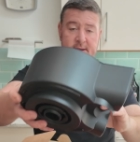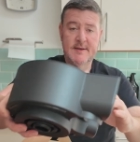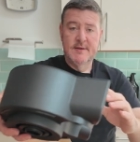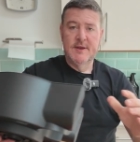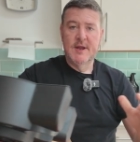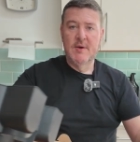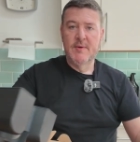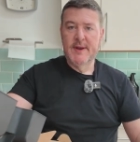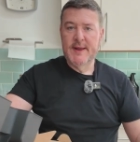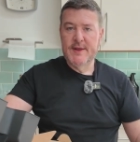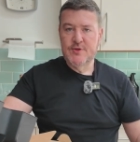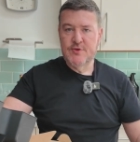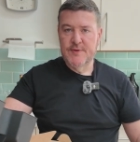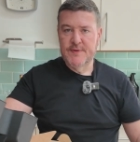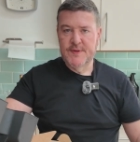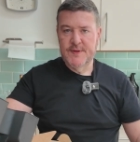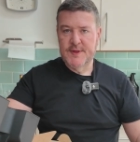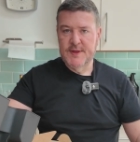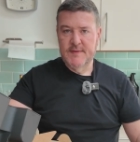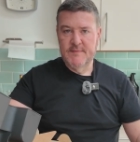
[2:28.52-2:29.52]
No
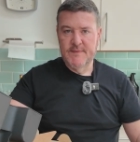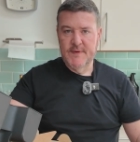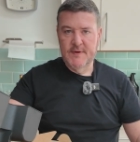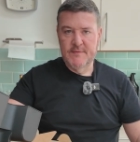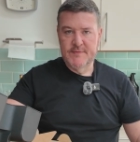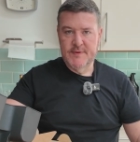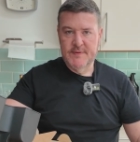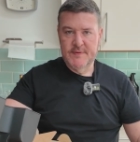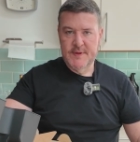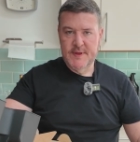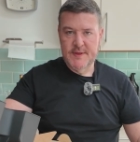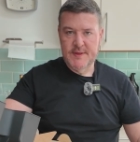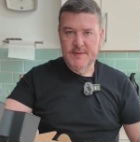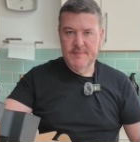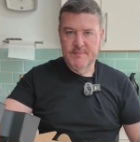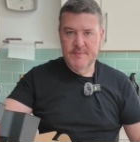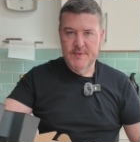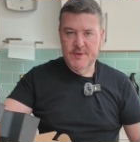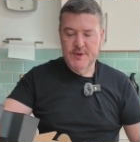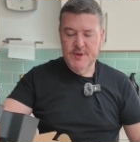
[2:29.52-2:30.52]
electricity involved in this
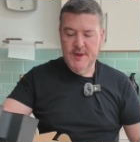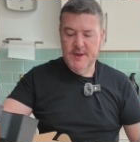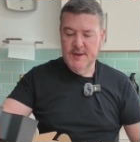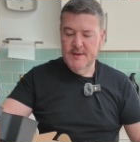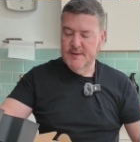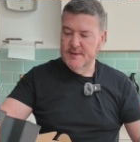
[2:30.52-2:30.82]
machine.